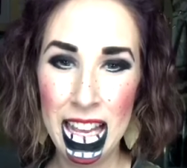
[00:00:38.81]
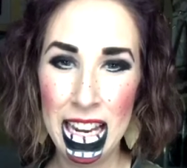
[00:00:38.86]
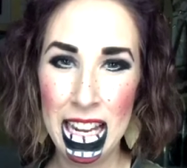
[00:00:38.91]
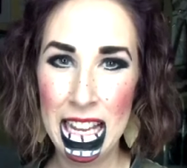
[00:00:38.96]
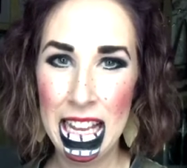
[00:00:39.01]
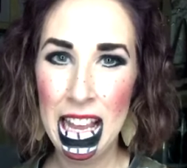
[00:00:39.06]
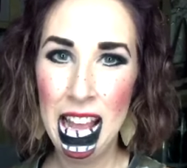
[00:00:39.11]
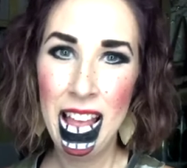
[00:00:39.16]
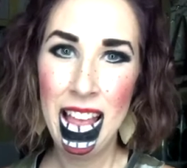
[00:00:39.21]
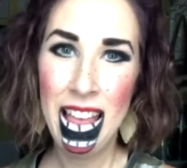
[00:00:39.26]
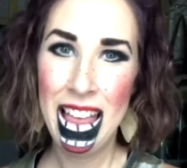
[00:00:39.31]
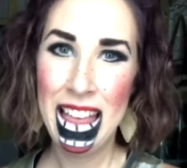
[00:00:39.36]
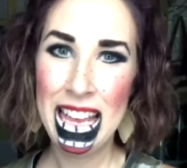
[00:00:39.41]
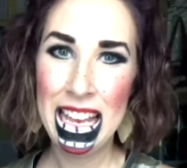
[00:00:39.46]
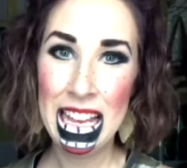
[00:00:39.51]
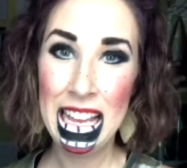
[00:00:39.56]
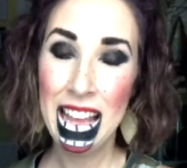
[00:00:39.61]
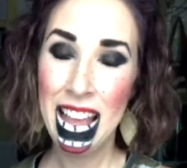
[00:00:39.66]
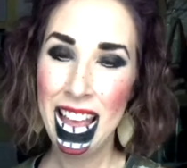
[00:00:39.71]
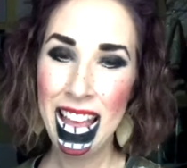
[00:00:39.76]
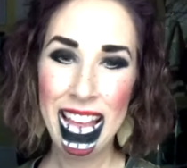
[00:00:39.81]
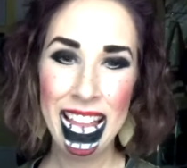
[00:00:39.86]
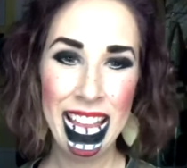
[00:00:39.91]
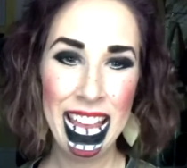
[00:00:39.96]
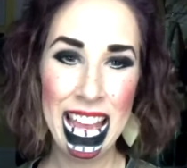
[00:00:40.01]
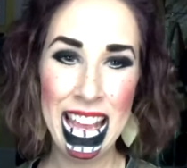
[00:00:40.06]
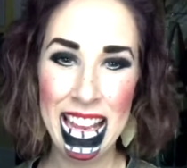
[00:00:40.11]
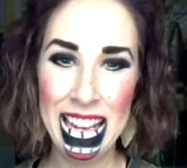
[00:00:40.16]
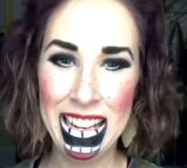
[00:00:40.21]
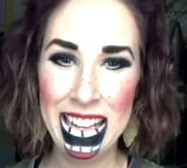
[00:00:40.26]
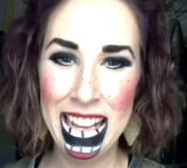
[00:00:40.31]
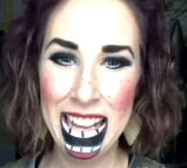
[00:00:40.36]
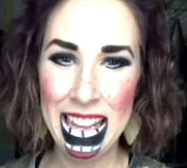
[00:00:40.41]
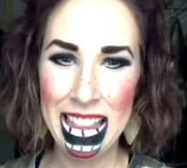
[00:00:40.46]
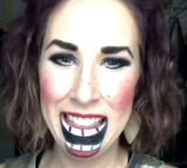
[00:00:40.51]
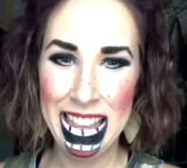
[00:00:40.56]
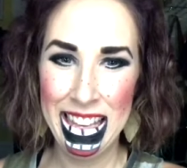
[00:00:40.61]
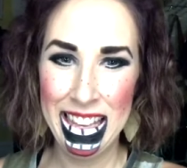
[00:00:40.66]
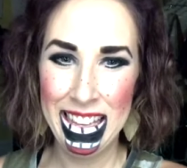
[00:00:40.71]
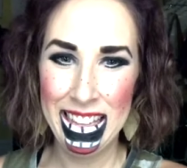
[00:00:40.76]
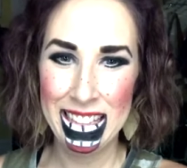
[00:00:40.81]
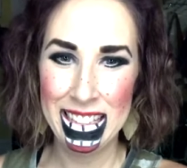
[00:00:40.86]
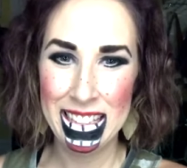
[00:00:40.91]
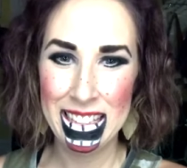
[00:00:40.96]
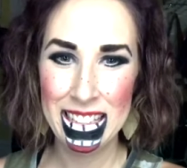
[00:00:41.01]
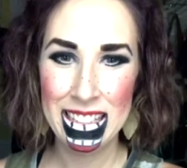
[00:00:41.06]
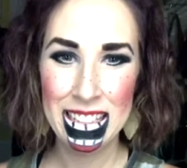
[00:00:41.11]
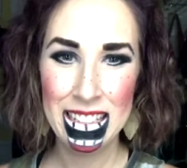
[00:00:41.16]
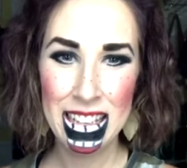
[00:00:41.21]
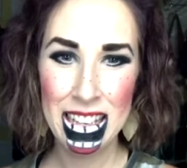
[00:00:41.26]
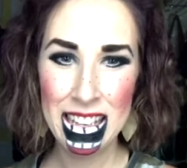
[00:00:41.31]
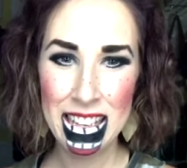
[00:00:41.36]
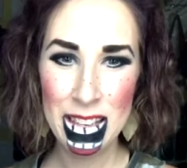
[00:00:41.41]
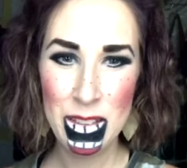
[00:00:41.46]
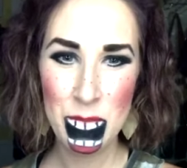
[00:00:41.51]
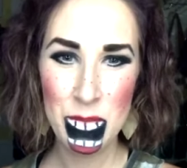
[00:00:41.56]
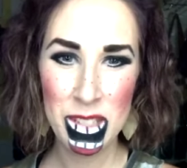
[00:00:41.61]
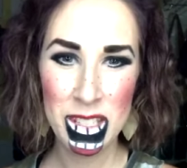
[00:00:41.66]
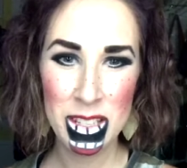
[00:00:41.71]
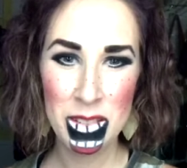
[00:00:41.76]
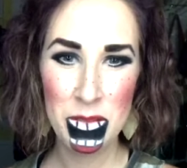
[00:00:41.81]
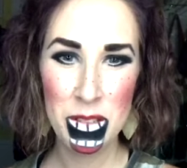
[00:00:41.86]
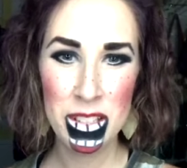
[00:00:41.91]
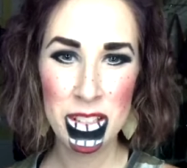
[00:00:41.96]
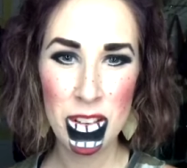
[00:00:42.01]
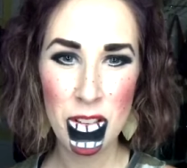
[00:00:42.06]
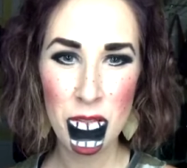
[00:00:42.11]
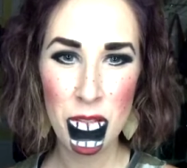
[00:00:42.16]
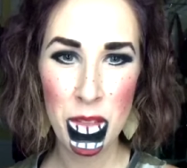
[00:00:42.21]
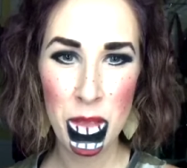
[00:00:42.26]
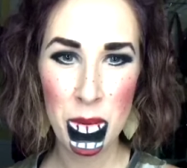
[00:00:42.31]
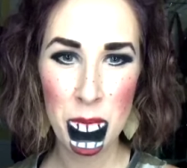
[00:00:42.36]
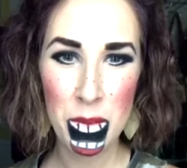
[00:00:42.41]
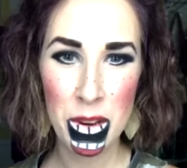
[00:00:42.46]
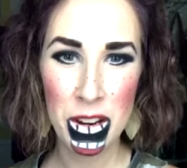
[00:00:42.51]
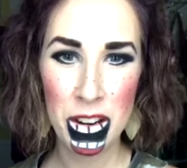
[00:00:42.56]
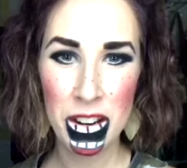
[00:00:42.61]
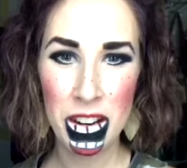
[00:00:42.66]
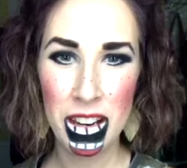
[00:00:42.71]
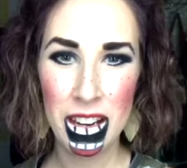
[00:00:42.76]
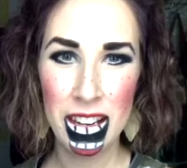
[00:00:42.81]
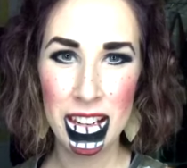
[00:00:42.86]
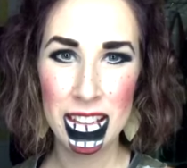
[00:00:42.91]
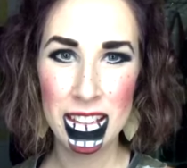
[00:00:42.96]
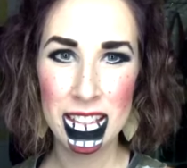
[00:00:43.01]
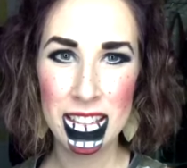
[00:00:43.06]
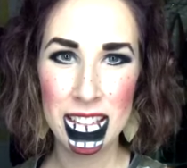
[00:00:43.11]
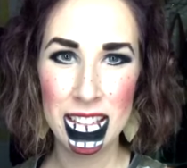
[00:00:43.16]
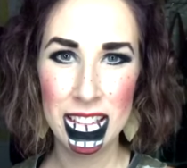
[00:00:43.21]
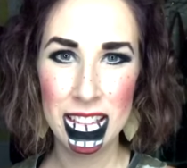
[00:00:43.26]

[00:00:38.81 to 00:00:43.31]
and I, I, I can't take this. I myself in the mirror and it's,